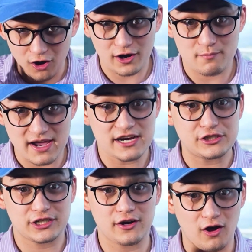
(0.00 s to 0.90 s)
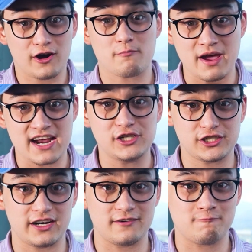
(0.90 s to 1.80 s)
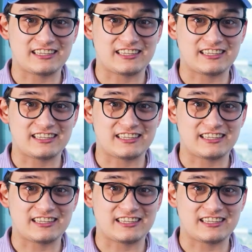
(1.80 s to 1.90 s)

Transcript: automation, automation.